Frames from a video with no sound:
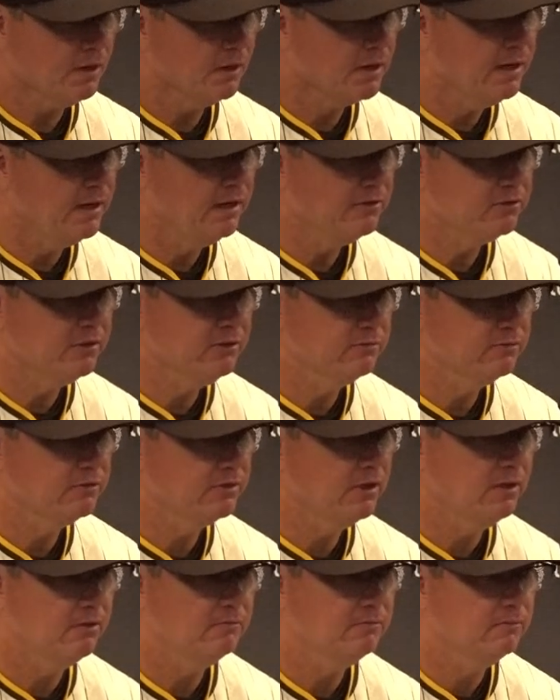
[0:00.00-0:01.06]
Gosh, he's
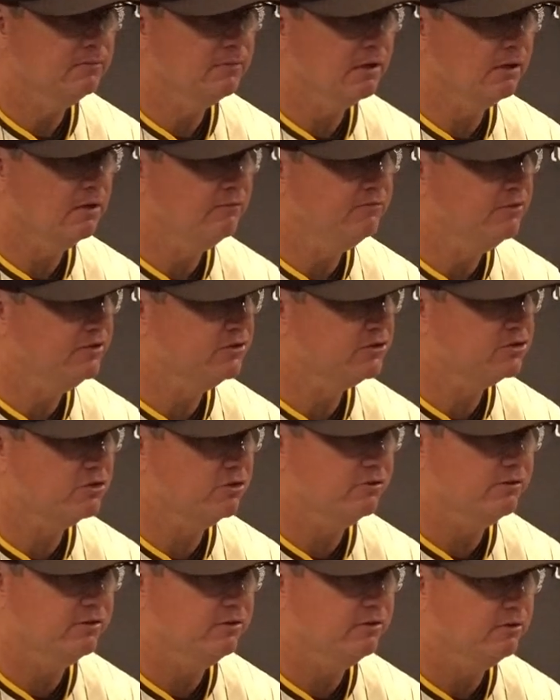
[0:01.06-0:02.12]
I love the
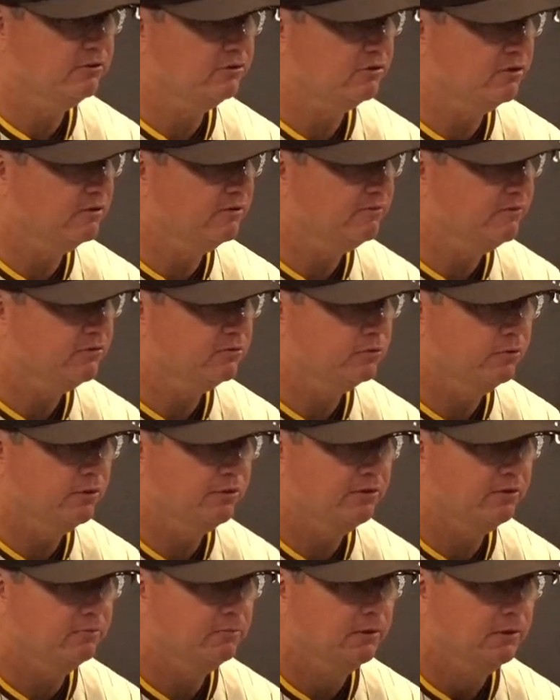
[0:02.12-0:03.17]
assertiveness
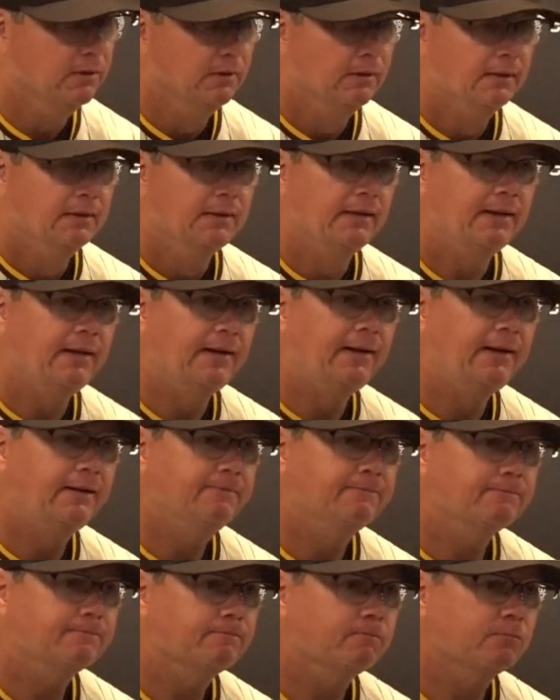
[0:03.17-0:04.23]
with him.
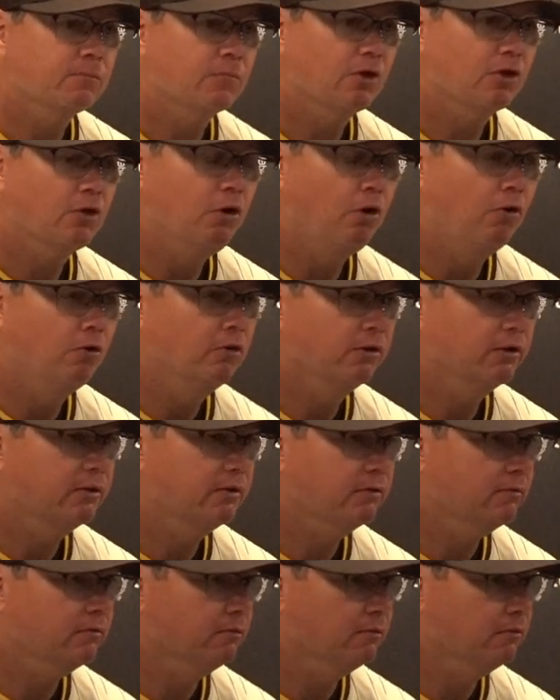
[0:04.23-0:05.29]
Colic,
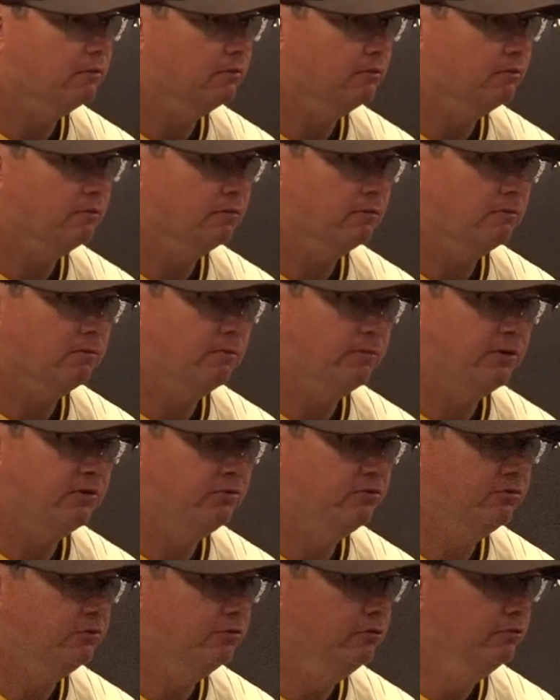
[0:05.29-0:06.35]
I mean,
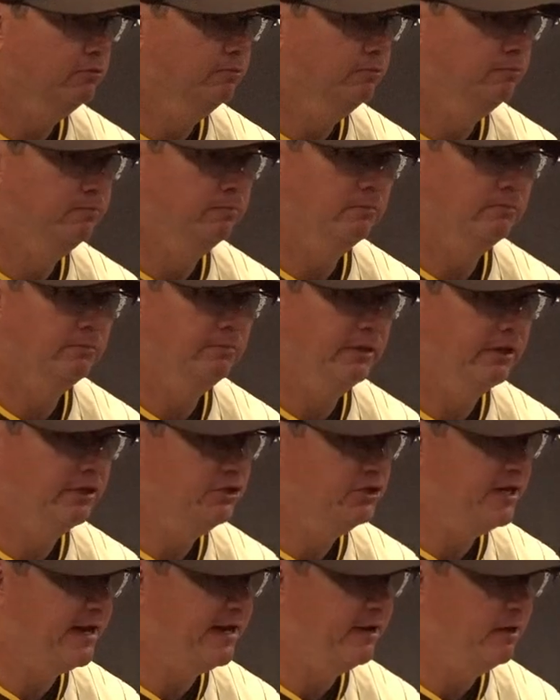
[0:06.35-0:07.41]
two big
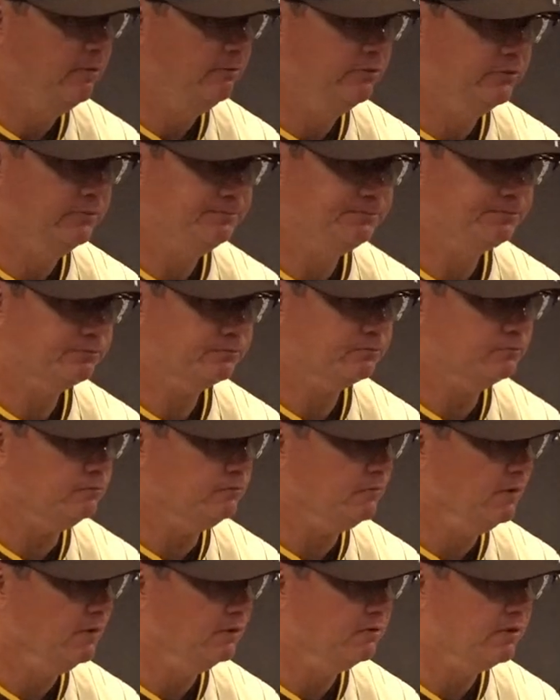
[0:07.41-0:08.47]
jams.
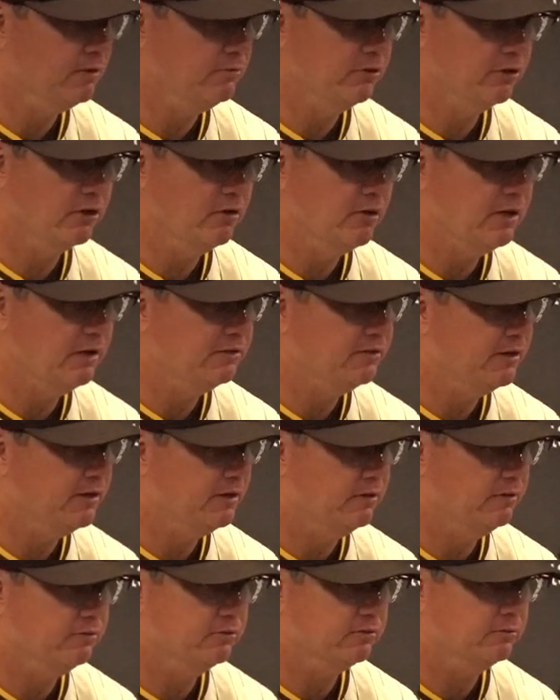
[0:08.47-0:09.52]
He's able to go out
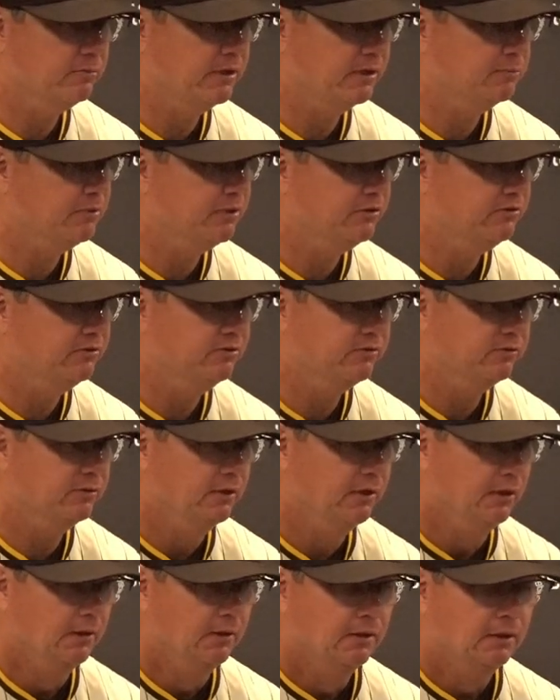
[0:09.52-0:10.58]
there and just make pitches
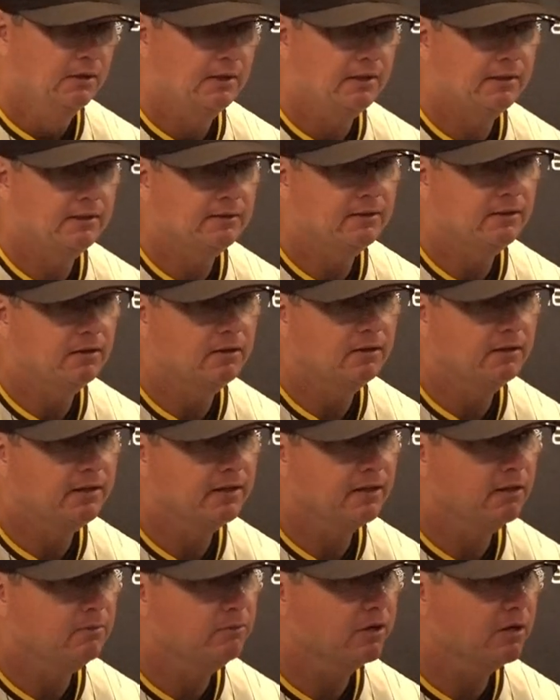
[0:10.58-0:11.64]
and
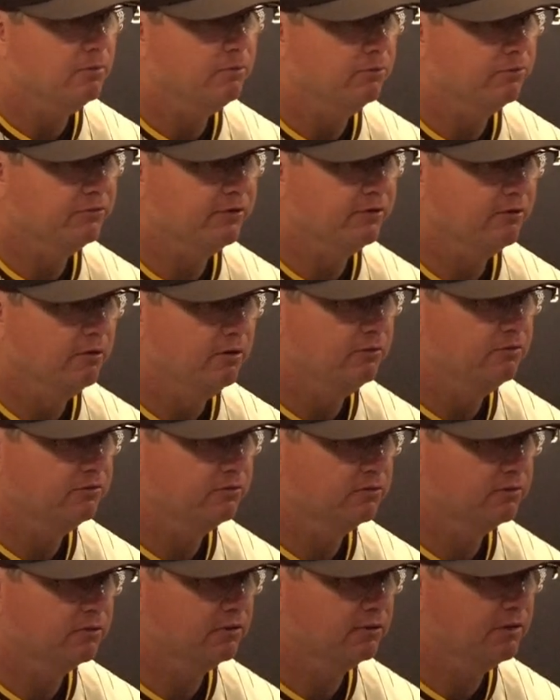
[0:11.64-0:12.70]
hang up a couple
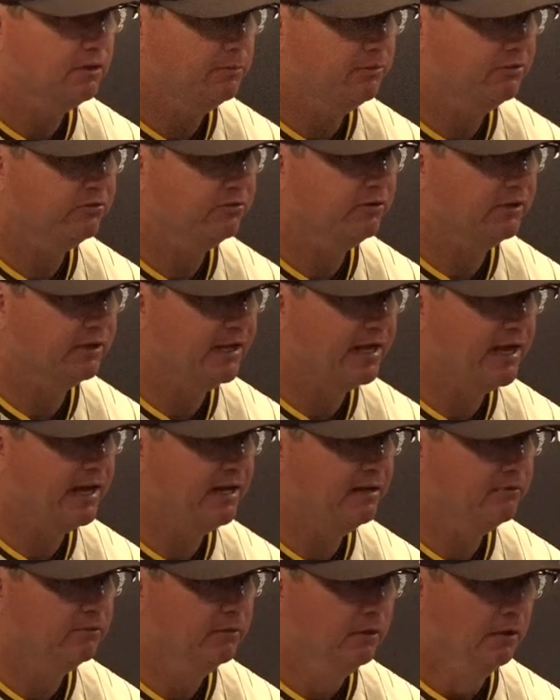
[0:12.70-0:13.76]
zeros, keep us in the
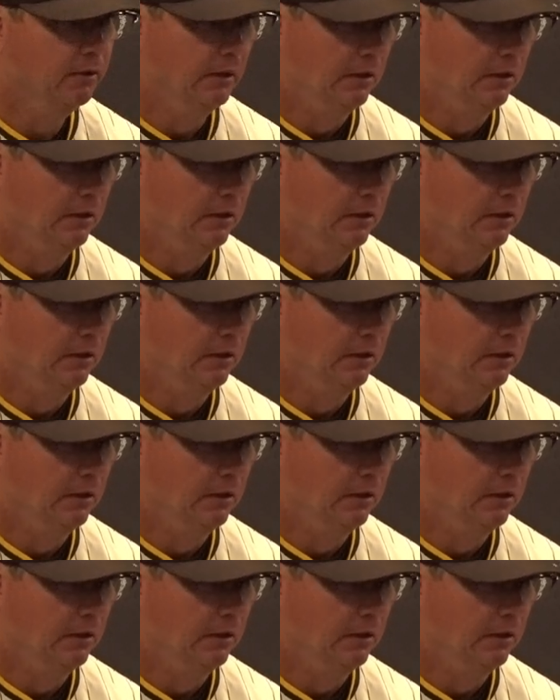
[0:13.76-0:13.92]
game.